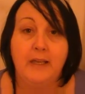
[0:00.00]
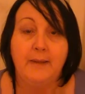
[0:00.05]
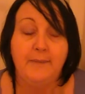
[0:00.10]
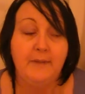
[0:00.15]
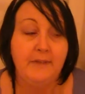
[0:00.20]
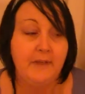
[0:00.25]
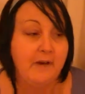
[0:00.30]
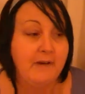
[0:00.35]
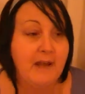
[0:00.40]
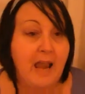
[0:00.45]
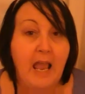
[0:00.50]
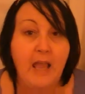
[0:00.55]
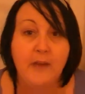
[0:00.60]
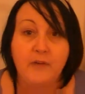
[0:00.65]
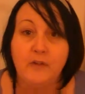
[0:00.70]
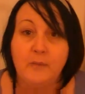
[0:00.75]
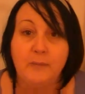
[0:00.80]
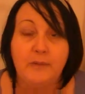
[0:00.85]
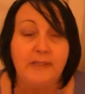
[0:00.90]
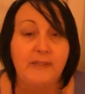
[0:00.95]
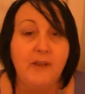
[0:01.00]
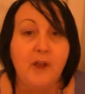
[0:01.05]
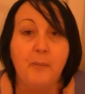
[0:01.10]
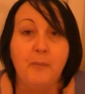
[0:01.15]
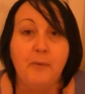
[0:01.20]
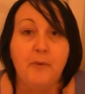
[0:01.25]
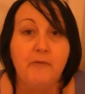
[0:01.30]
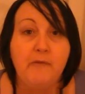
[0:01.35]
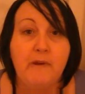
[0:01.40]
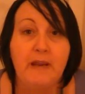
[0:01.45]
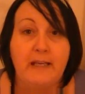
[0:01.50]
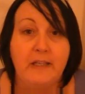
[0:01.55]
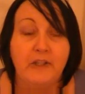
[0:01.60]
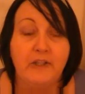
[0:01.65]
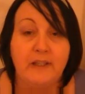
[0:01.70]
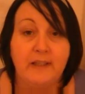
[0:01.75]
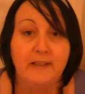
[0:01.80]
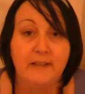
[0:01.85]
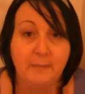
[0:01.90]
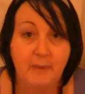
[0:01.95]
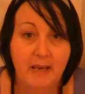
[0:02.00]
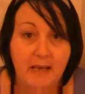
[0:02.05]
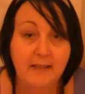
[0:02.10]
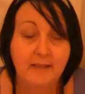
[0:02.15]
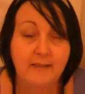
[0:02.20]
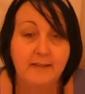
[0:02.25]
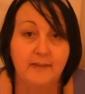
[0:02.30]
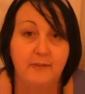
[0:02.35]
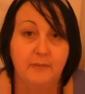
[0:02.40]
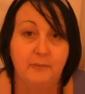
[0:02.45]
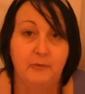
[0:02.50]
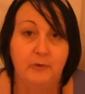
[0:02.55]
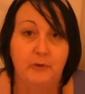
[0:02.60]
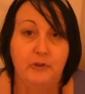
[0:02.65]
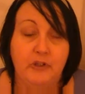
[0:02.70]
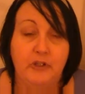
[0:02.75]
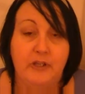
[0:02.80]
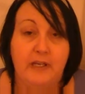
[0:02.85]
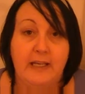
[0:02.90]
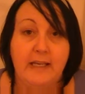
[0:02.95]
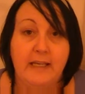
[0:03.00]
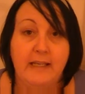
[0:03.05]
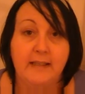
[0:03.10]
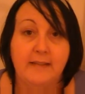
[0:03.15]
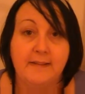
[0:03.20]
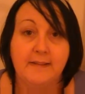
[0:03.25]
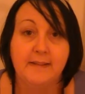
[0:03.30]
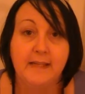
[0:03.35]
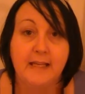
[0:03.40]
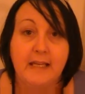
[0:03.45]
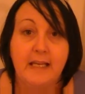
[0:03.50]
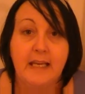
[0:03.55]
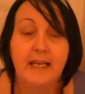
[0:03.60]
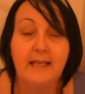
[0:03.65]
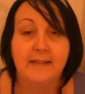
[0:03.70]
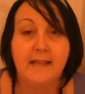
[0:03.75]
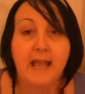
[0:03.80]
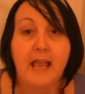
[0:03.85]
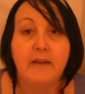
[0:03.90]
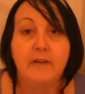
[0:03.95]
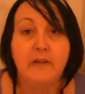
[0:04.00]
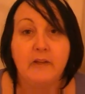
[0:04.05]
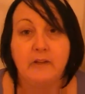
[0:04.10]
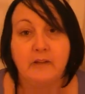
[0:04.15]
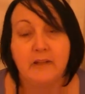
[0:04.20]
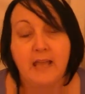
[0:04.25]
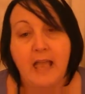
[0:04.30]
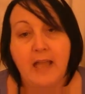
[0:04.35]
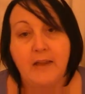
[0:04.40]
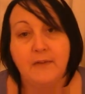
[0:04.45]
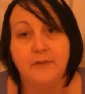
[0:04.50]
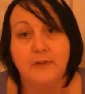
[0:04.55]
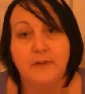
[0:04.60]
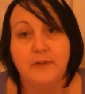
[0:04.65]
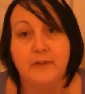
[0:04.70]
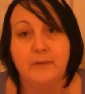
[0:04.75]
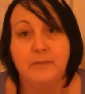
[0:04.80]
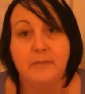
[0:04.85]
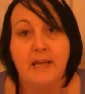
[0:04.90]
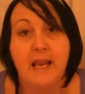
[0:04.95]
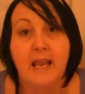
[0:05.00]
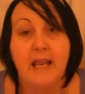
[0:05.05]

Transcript: they don't have to be top of the range expensive brushes. It's how you look after them and